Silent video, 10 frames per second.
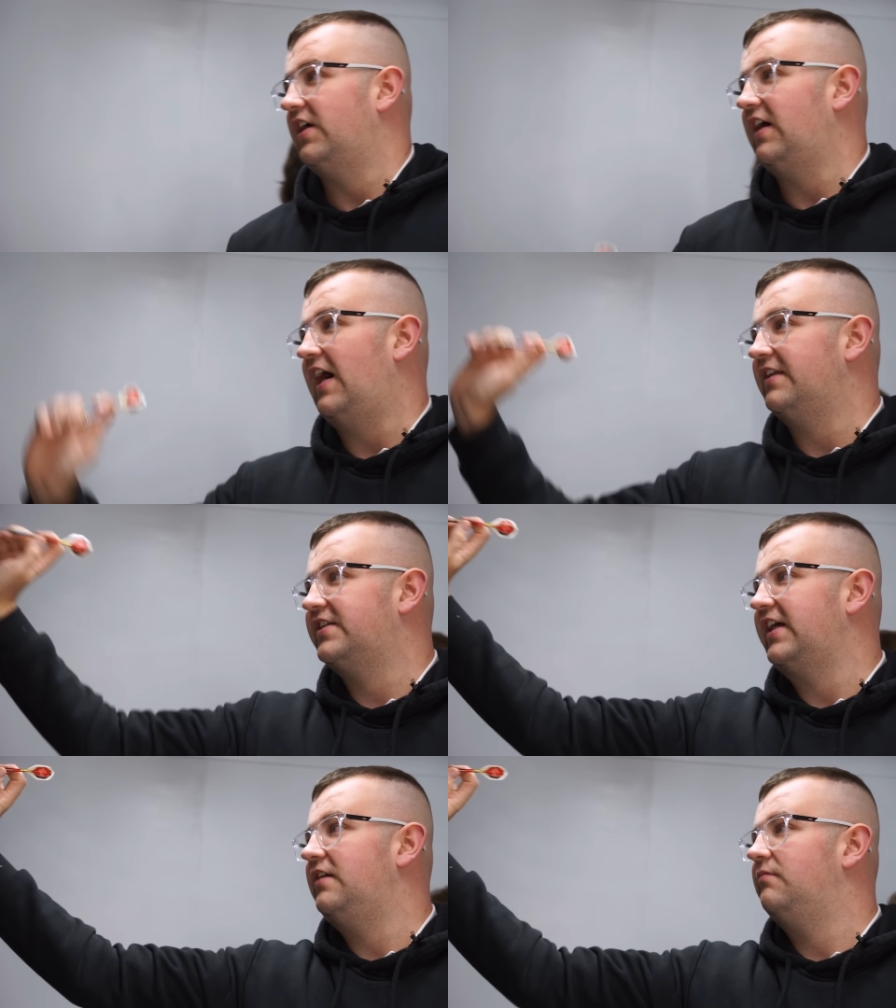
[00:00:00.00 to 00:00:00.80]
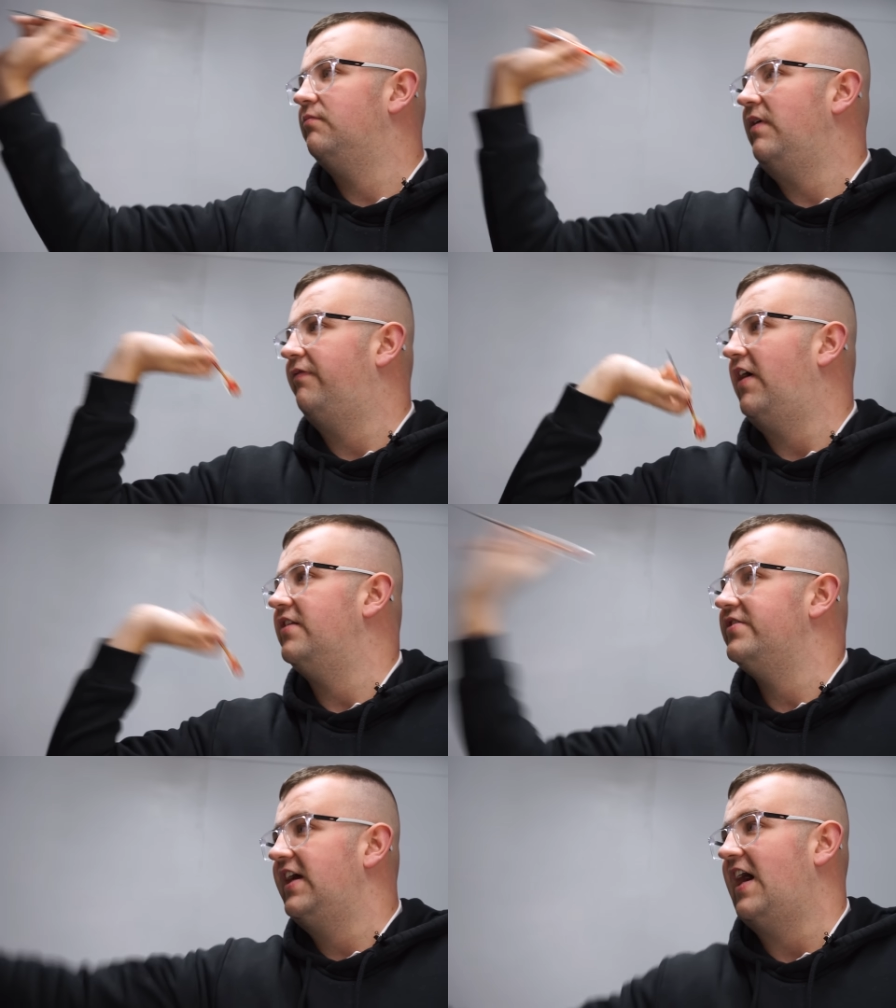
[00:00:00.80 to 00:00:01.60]
I, I'd seen my
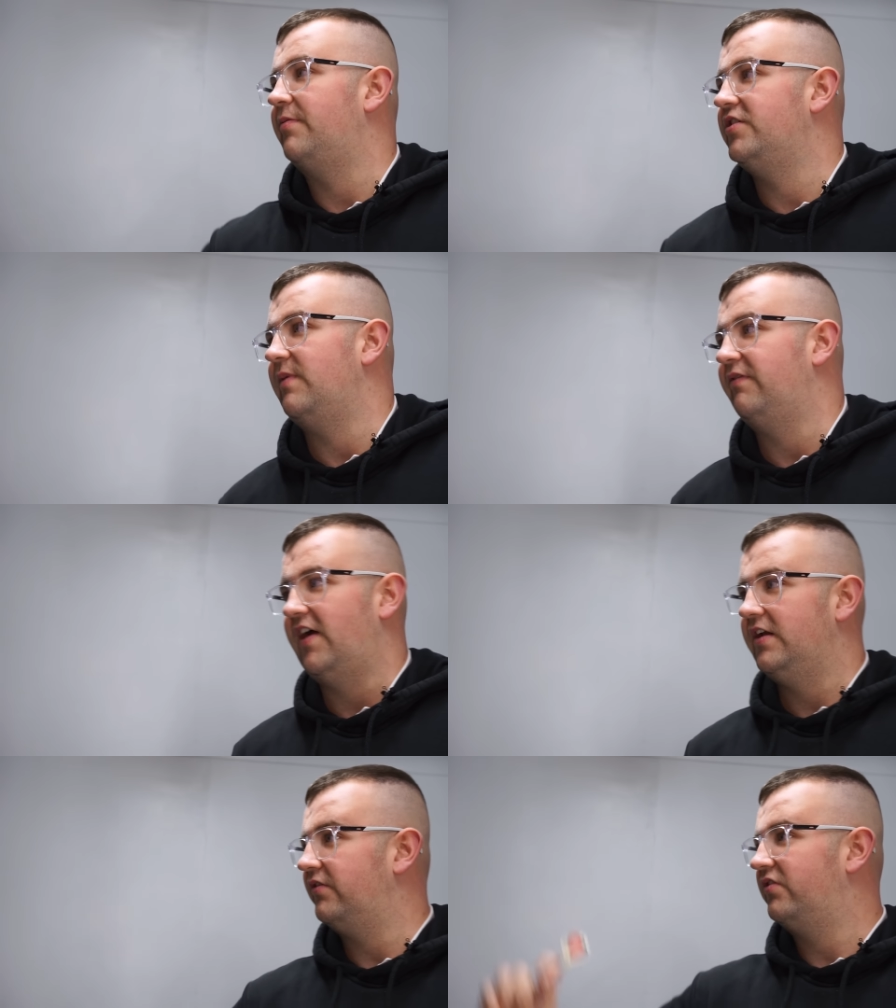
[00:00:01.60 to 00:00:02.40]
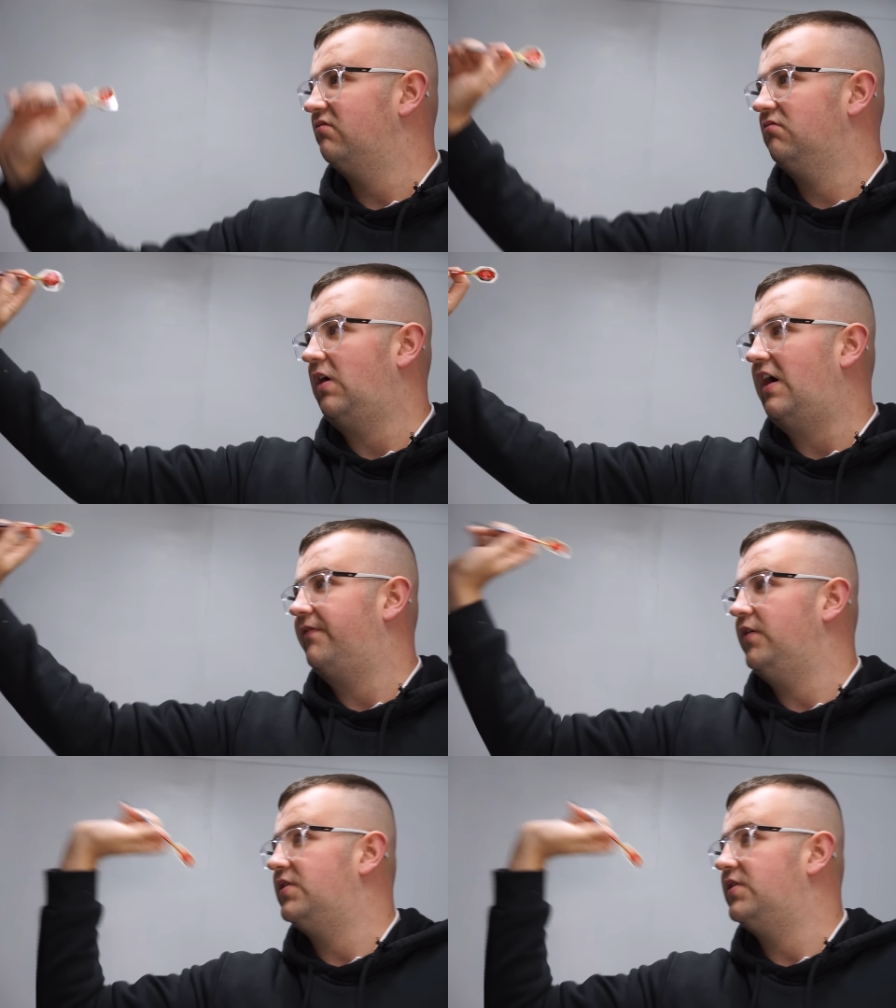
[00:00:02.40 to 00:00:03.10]
friend, it happened to my friends quite a few